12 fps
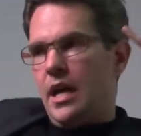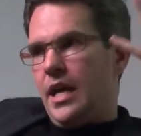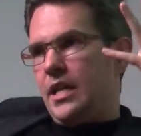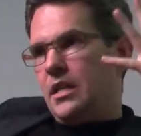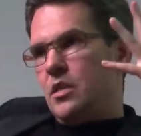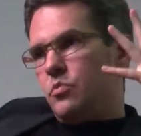
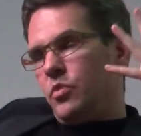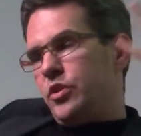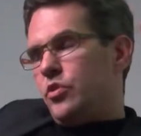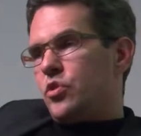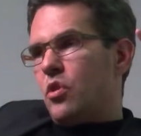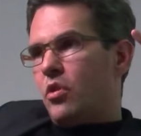And when you
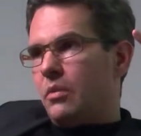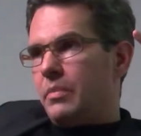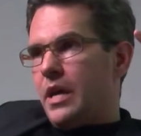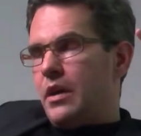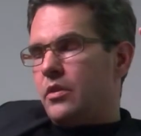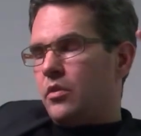talk
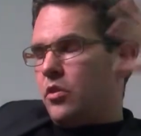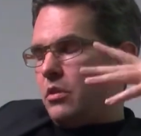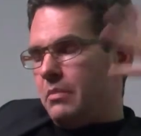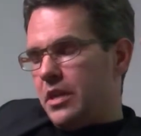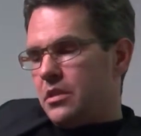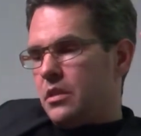about, or you
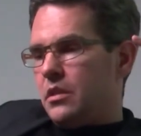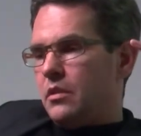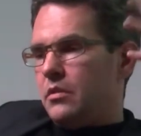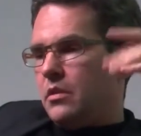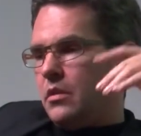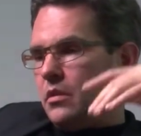mention
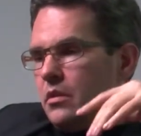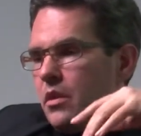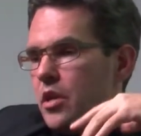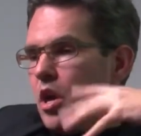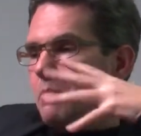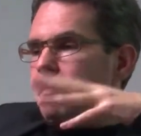the, the, the
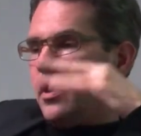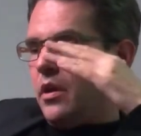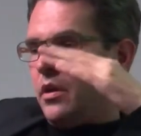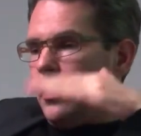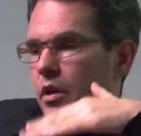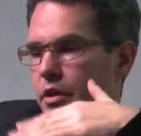number one
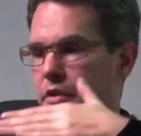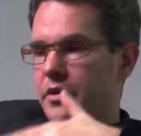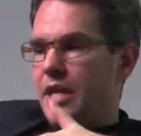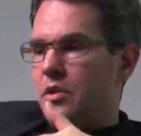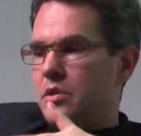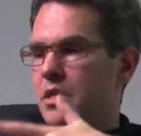hundred
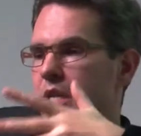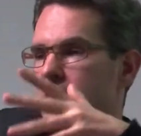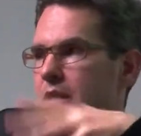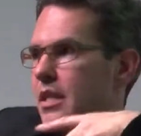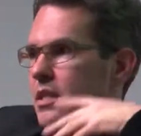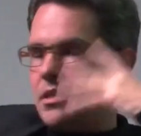thousand
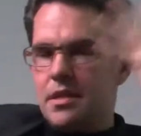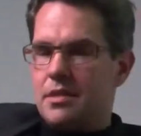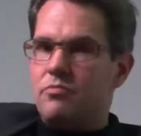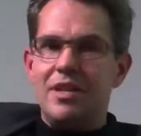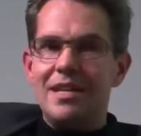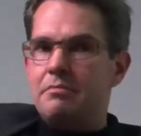years, it
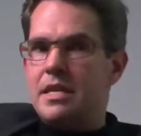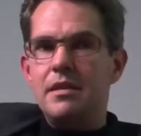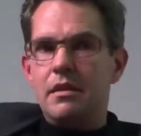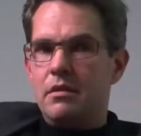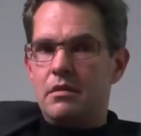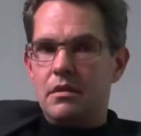doesn't really mean
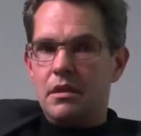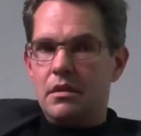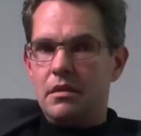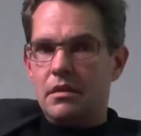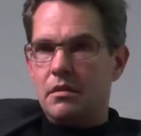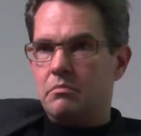anything
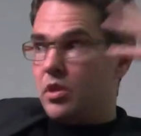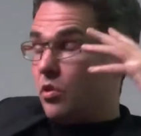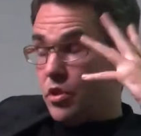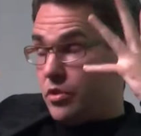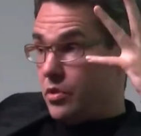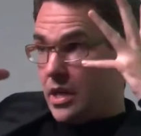
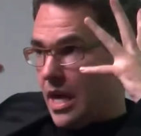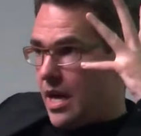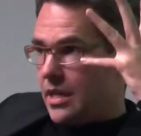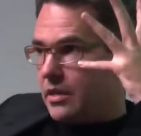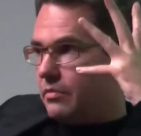because you can't